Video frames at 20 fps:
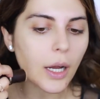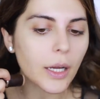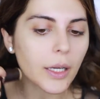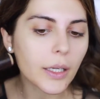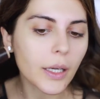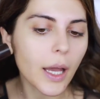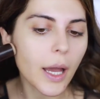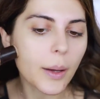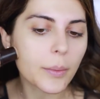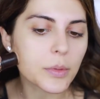
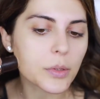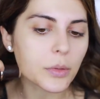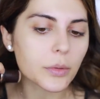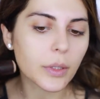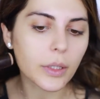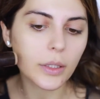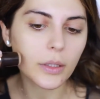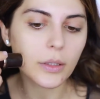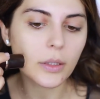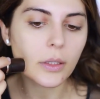I
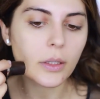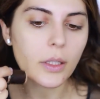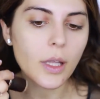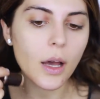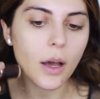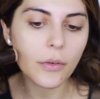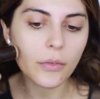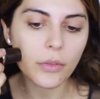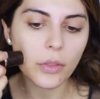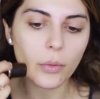absolutely
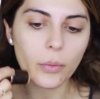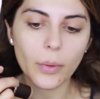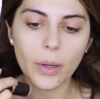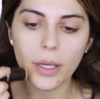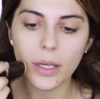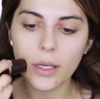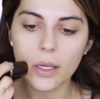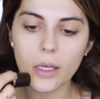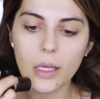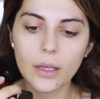love the
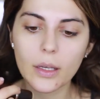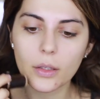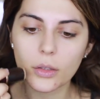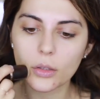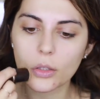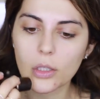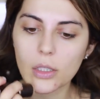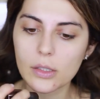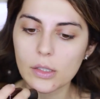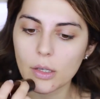way it
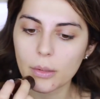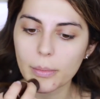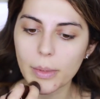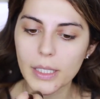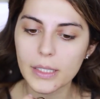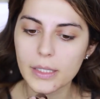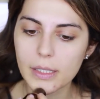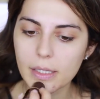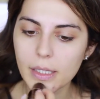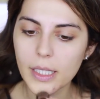looks on
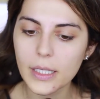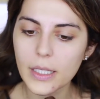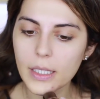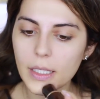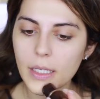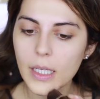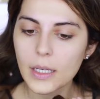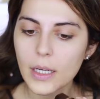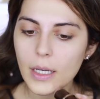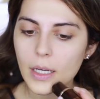my
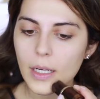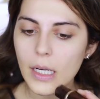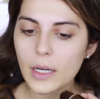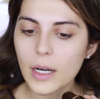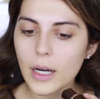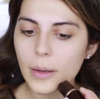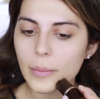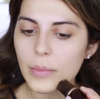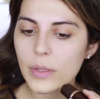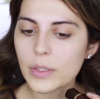skin.
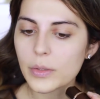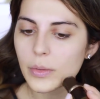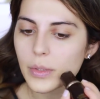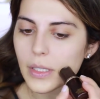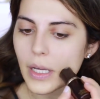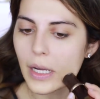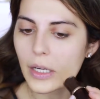This was